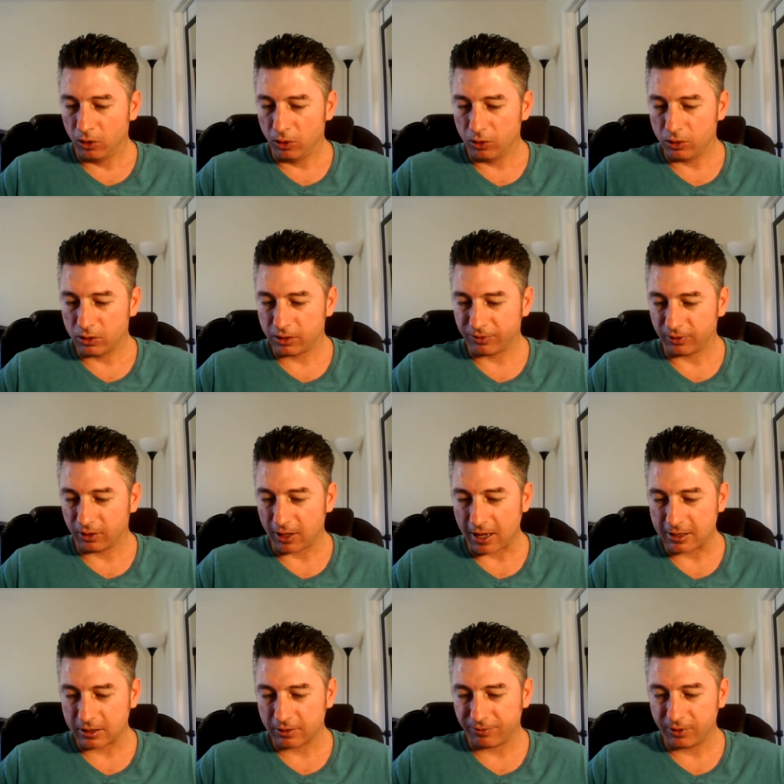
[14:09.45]
whose
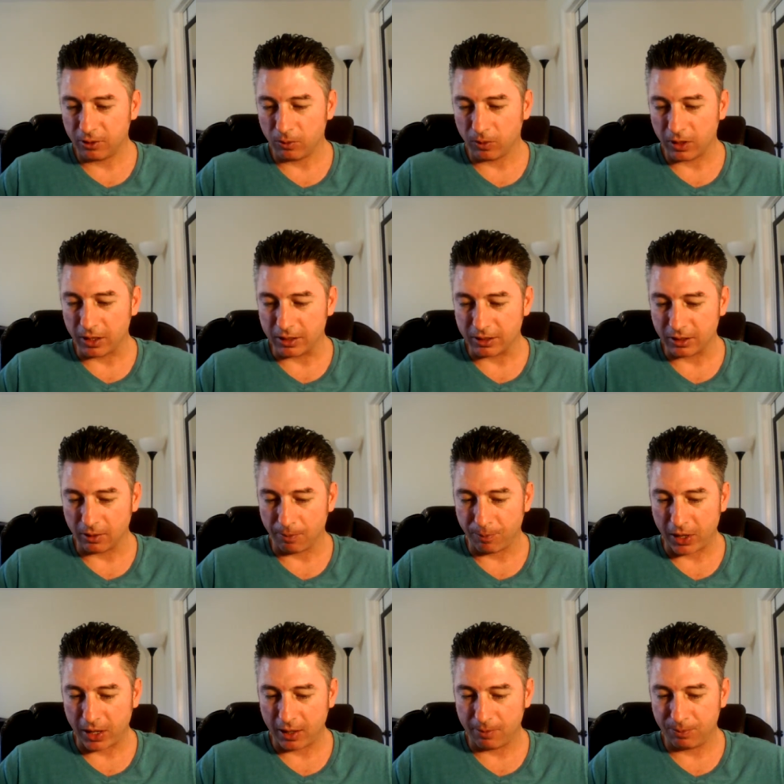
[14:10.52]
philosophy was to
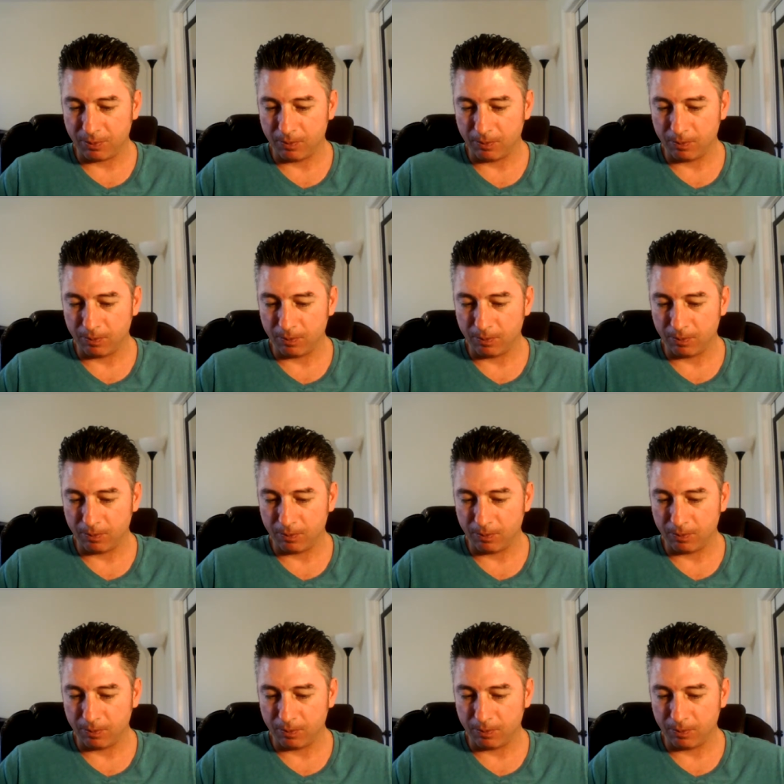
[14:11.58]
pay